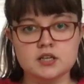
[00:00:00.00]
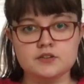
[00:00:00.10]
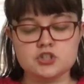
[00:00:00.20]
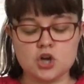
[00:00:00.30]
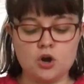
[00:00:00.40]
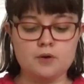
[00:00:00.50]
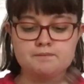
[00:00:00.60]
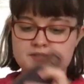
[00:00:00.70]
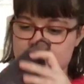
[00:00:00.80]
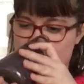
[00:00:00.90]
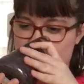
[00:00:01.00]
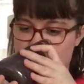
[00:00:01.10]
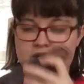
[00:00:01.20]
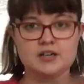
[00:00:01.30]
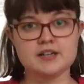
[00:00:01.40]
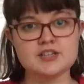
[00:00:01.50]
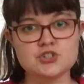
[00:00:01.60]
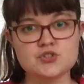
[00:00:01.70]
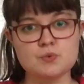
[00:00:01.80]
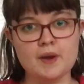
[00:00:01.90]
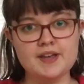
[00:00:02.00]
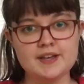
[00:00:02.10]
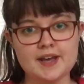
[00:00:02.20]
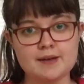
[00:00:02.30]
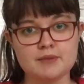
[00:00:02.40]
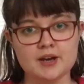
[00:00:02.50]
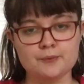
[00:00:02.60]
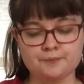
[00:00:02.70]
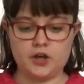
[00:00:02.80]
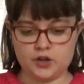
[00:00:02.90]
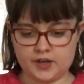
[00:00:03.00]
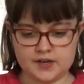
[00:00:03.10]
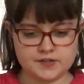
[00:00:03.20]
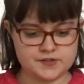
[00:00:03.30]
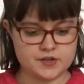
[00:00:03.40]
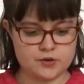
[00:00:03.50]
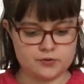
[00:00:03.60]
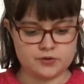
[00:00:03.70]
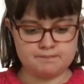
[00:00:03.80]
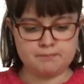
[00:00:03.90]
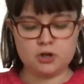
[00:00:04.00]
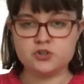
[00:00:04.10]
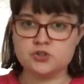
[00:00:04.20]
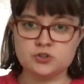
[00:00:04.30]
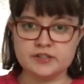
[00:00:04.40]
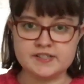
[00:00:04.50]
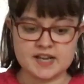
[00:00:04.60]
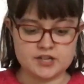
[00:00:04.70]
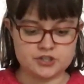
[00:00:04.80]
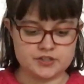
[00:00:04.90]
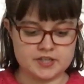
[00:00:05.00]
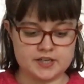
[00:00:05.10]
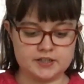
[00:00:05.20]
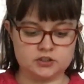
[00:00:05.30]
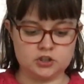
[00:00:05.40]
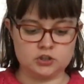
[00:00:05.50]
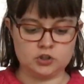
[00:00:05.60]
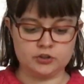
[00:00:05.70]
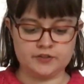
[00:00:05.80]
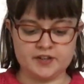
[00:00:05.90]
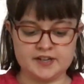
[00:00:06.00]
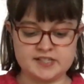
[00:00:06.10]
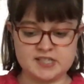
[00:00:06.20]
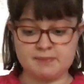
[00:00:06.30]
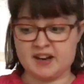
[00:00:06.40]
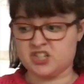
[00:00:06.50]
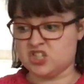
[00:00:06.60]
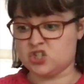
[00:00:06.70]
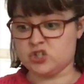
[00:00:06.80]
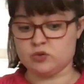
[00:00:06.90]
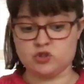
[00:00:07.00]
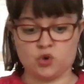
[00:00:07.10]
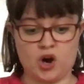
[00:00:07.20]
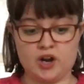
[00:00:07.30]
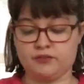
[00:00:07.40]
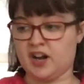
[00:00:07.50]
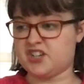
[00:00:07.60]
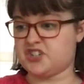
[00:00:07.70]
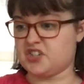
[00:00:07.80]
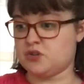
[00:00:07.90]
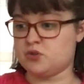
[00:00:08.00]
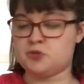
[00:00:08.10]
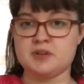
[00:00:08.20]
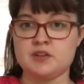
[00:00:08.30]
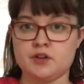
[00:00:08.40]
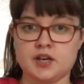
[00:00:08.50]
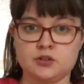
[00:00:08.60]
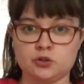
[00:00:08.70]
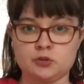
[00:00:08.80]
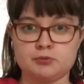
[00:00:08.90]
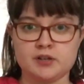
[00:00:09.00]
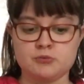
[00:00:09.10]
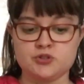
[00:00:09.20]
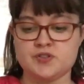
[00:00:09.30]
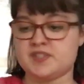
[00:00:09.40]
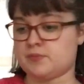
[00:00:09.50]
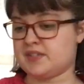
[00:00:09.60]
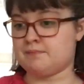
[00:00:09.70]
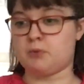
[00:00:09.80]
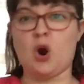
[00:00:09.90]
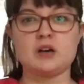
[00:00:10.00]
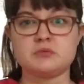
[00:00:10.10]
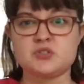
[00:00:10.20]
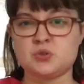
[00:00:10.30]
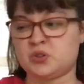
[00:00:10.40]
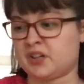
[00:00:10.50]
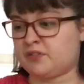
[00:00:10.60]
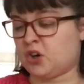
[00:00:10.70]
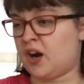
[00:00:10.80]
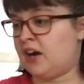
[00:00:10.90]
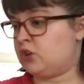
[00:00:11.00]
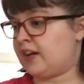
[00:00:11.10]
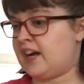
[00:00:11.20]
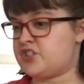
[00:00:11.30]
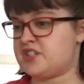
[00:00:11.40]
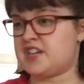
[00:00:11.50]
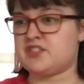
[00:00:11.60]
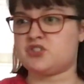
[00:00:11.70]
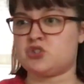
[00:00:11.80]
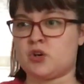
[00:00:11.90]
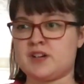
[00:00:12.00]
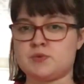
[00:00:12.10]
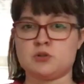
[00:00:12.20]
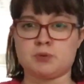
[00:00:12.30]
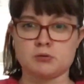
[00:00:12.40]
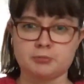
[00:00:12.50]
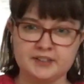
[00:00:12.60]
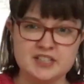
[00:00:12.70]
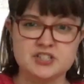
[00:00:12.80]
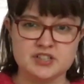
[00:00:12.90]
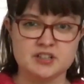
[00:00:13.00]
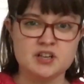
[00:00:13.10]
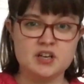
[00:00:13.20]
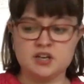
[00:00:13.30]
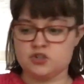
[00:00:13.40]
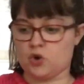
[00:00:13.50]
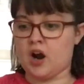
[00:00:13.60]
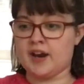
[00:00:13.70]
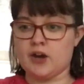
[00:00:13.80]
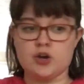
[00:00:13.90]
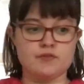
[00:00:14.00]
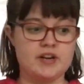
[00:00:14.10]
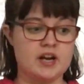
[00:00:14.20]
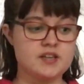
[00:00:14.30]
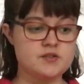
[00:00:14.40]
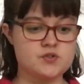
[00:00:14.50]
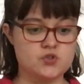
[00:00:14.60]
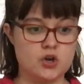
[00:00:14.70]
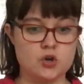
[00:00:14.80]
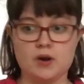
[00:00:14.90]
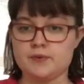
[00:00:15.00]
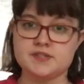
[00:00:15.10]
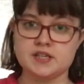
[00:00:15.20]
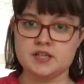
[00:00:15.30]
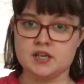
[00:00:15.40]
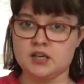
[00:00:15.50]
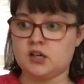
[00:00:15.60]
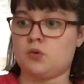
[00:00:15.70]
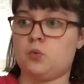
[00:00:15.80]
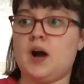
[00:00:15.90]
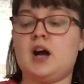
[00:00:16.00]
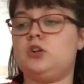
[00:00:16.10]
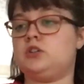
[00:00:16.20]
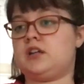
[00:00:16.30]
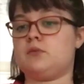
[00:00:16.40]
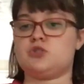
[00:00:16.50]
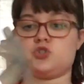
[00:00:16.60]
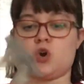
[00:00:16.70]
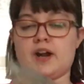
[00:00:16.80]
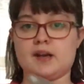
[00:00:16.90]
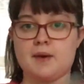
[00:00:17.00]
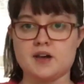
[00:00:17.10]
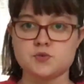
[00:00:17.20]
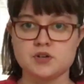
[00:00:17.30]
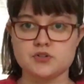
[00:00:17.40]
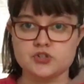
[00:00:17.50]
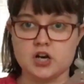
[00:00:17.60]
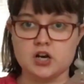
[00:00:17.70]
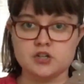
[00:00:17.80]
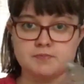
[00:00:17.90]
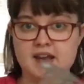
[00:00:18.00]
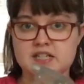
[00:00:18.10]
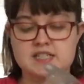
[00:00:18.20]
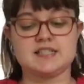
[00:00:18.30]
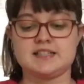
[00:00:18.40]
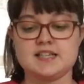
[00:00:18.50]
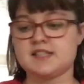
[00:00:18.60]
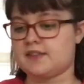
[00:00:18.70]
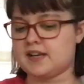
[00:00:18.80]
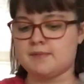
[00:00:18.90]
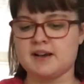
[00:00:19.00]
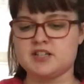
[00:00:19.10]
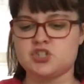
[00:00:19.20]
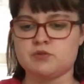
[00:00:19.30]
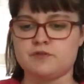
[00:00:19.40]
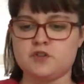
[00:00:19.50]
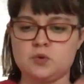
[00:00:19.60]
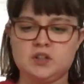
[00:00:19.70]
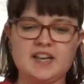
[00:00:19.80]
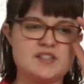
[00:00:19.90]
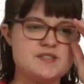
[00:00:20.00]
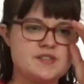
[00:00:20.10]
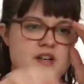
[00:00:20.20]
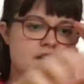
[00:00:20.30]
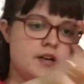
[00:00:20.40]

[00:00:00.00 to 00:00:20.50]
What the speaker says: the top. So it's just a waiting game now. Okay, so the bottle is actually taking a lot longer than I expected to dry. I've not actually used PVA glue pretty much since I was in primary school, and I forgot how long it actually takes to dry, so it will probably need to dry overnight. So I was thinking while that was drying I might as well start painting this. I think I might need to do a few layers